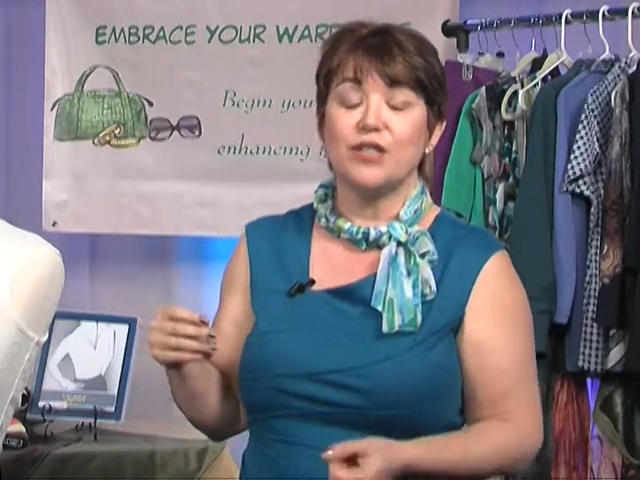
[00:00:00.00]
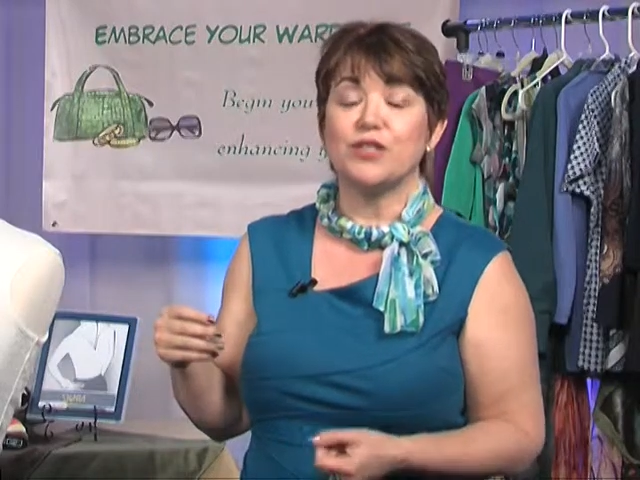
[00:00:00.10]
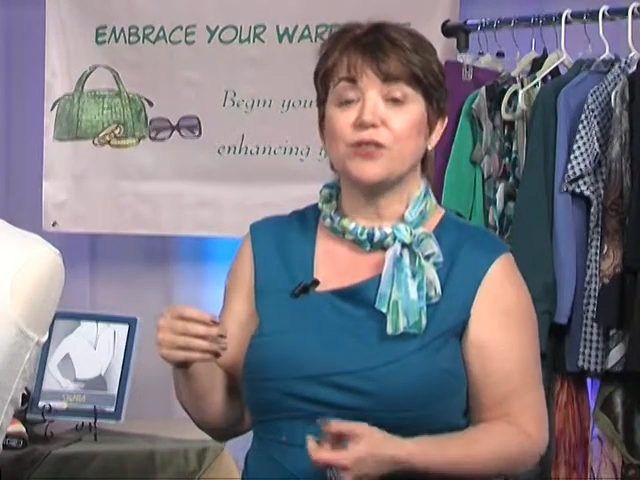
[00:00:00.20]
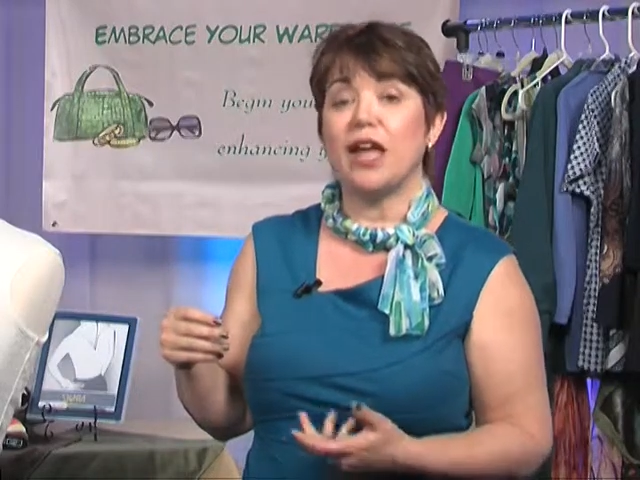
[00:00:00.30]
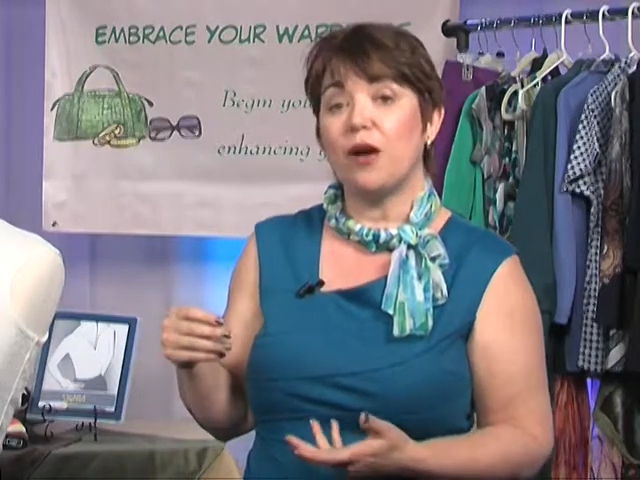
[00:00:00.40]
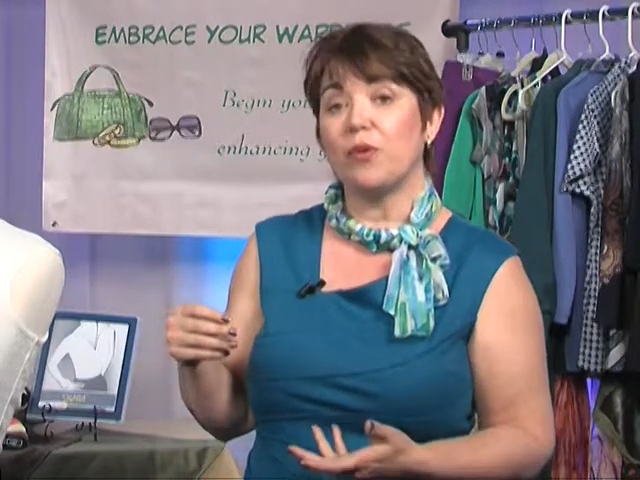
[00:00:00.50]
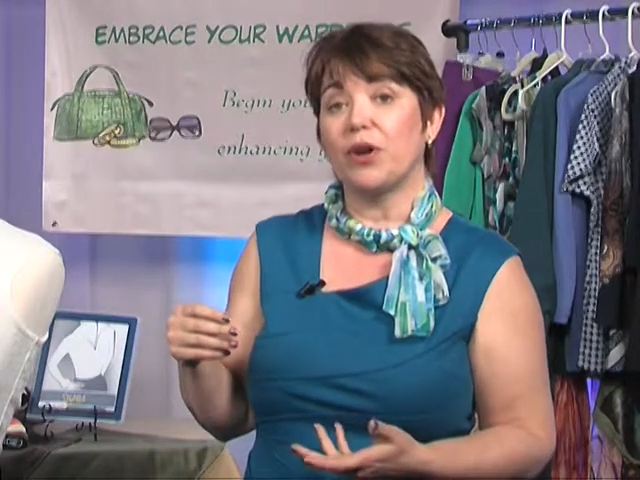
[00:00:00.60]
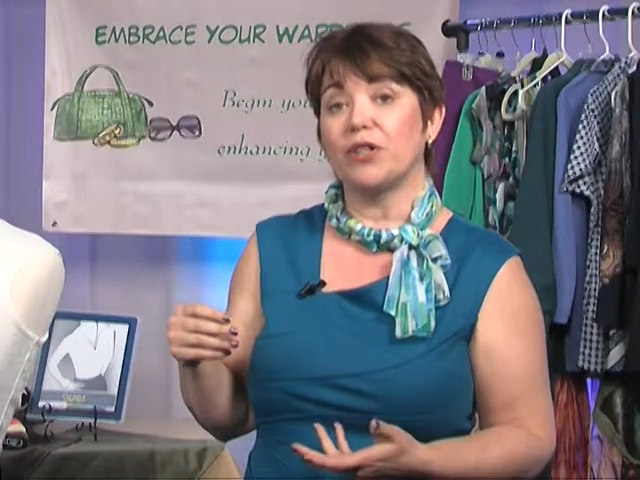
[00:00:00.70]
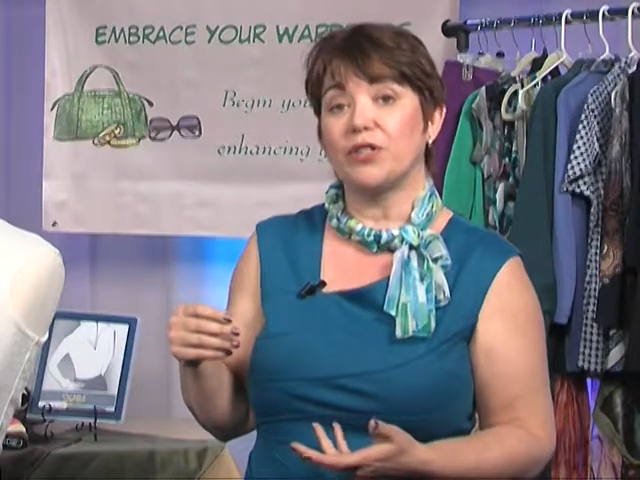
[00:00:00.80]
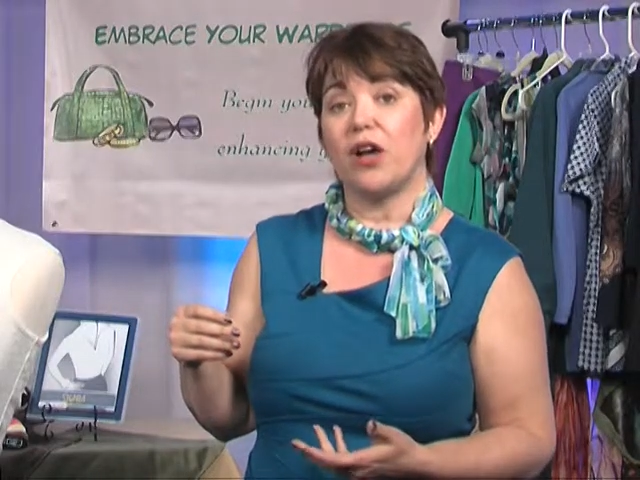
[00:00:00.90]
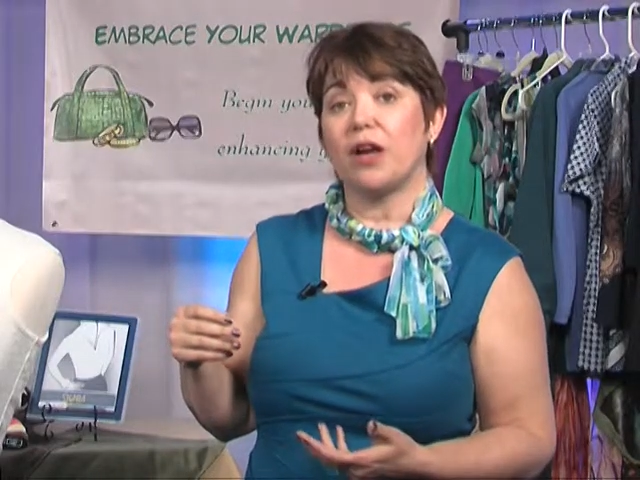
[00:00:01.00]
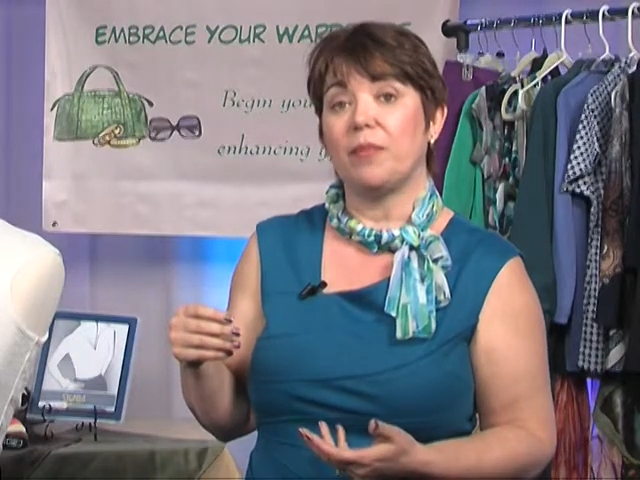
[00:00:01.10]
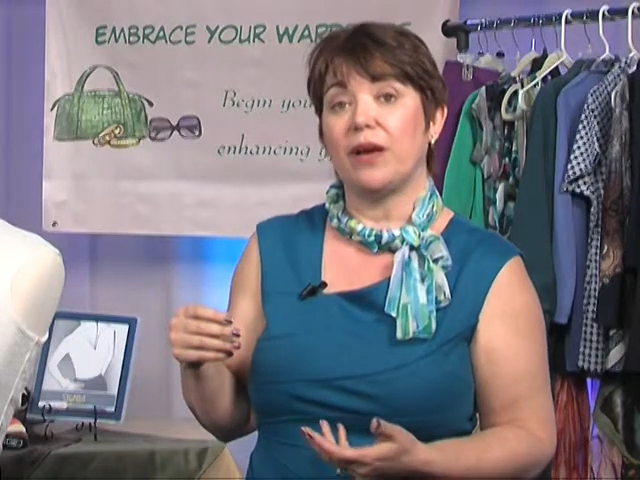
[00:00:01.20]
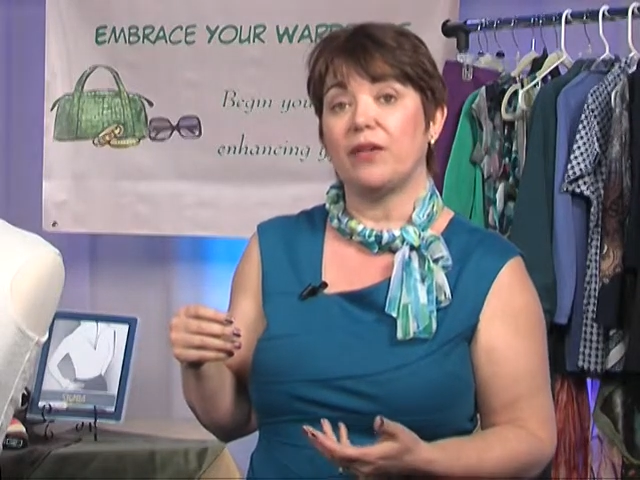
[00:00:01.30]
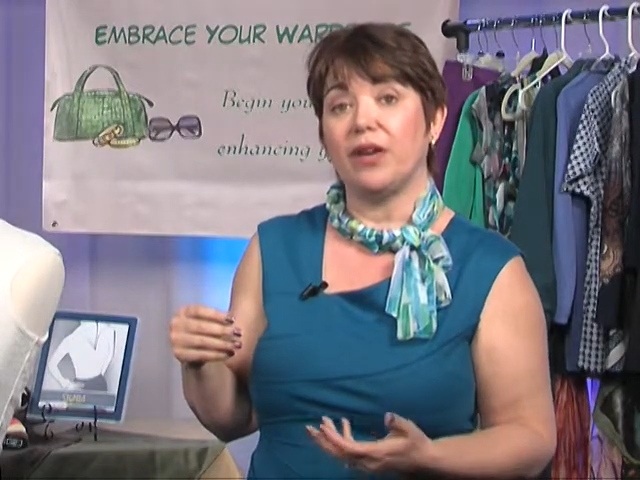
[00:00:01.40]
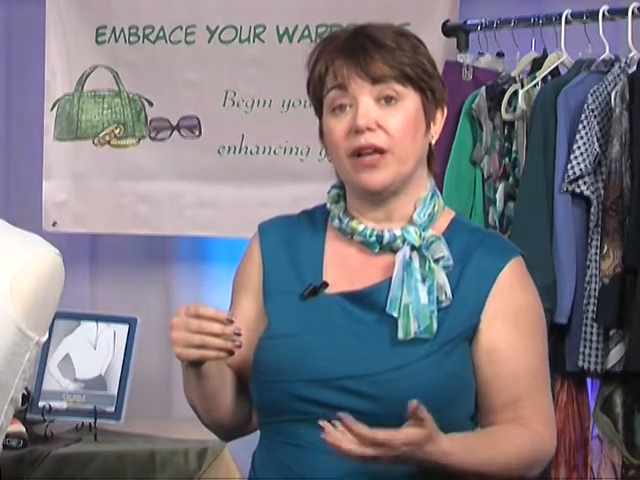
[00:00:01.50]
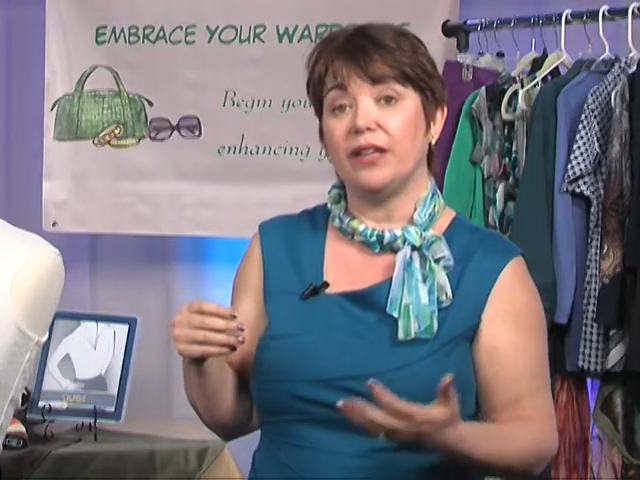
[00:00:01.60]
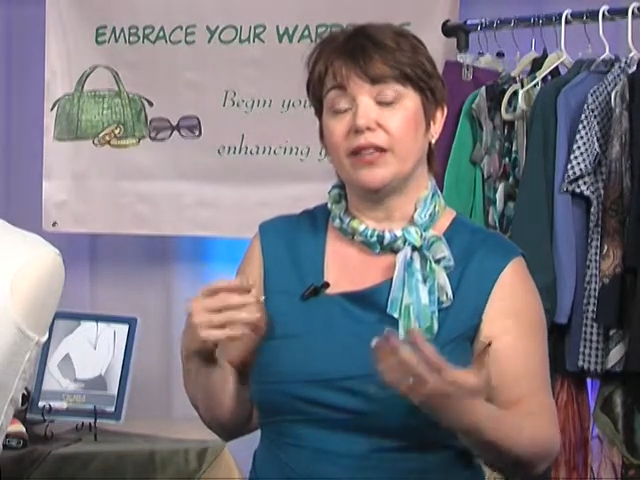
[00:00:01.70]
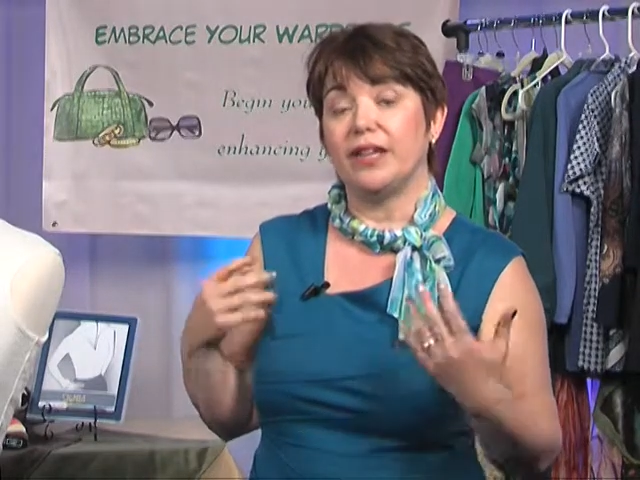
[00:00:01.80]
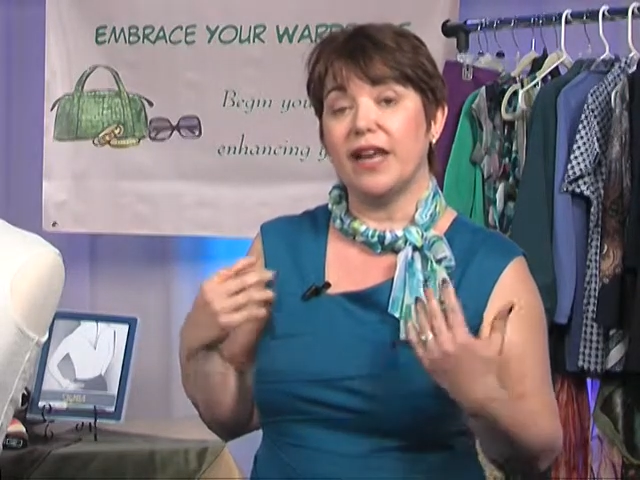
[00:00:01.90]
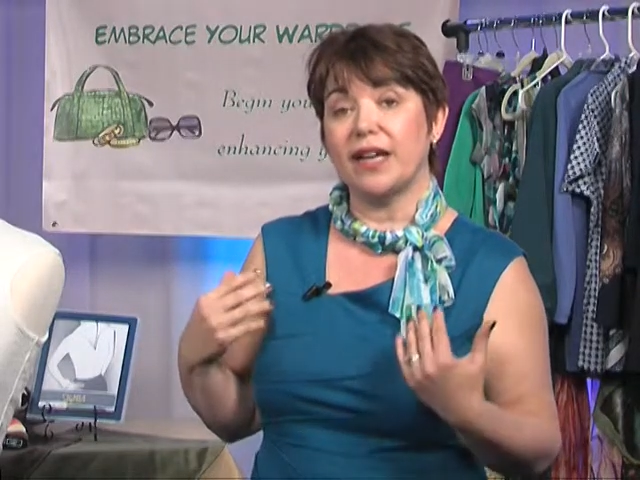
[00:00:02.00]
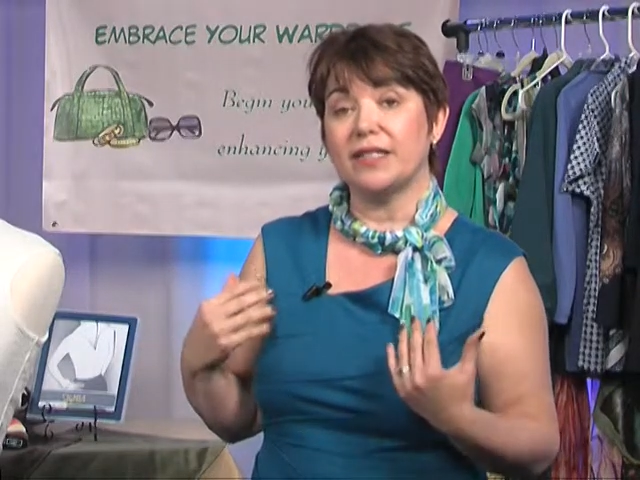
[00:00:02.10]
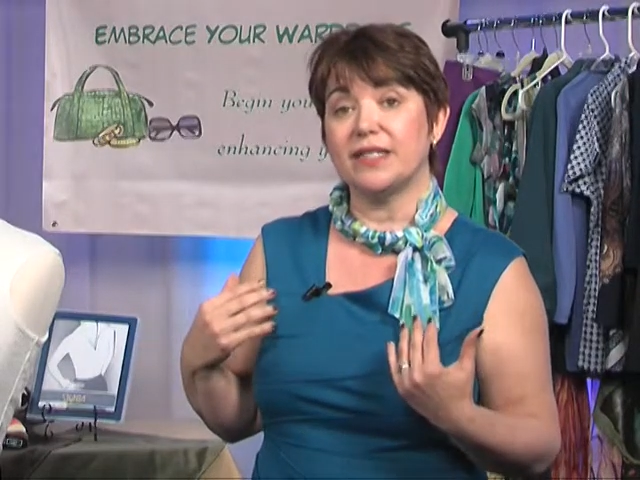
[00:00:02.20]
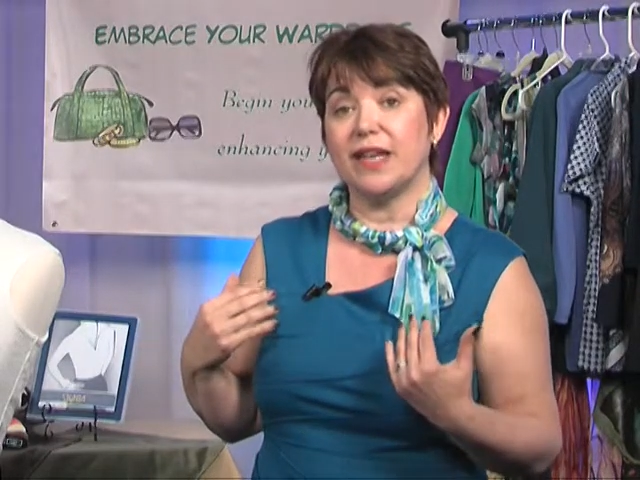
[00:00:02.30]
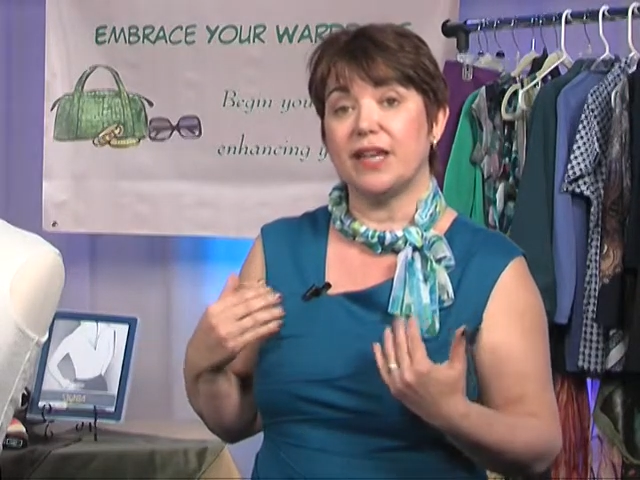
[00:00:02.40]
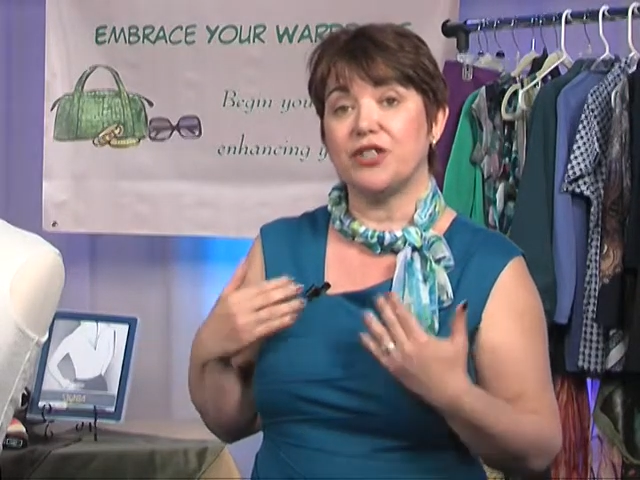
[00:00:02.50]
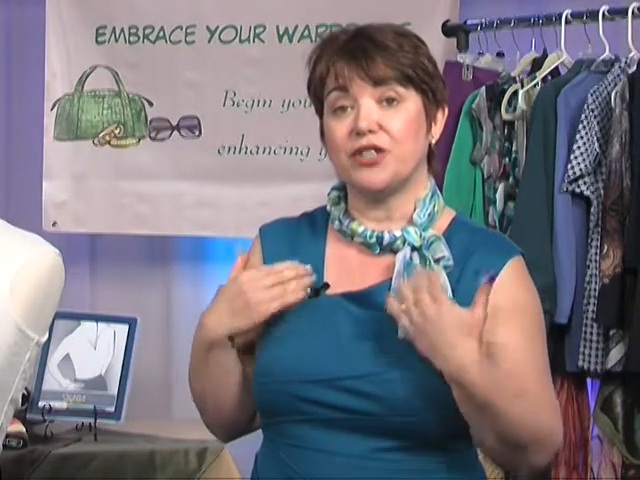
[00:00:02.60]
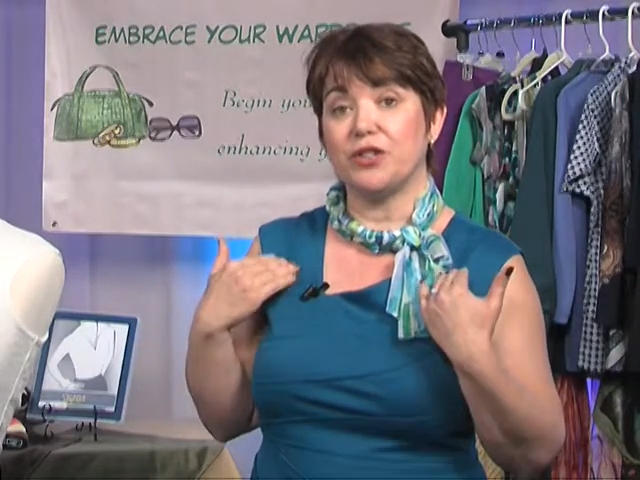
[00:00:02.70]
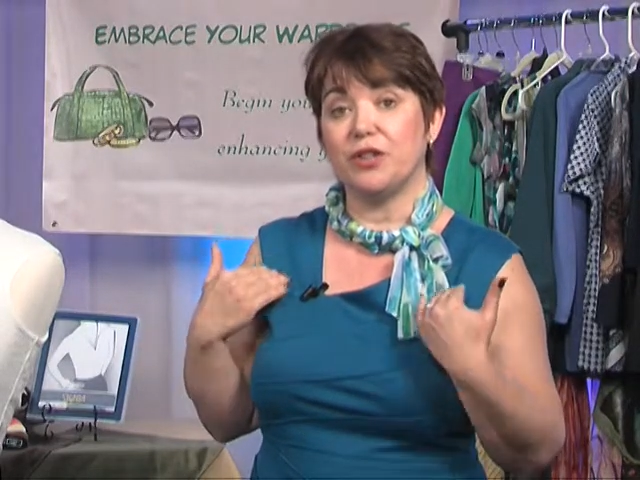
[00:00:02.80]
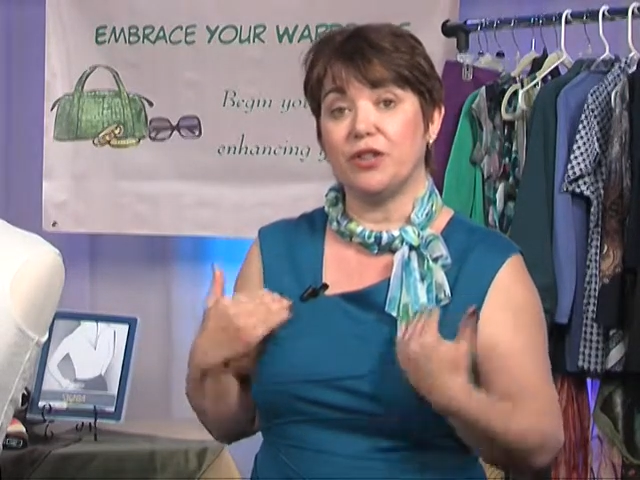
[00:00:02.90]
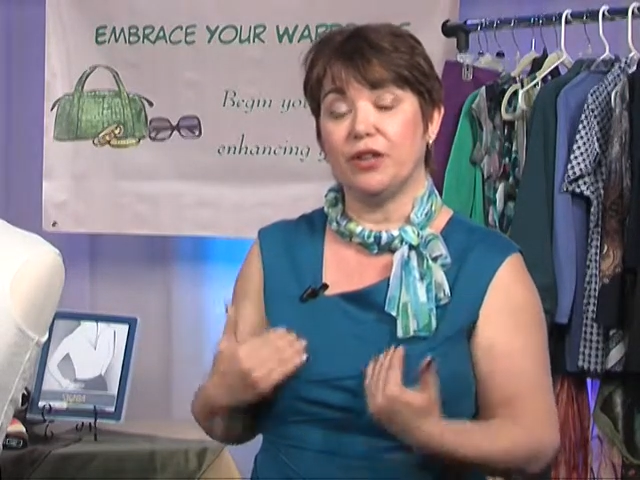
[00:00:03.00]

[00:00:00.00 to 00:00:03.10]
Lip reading: So now we're going to talk about the next stage.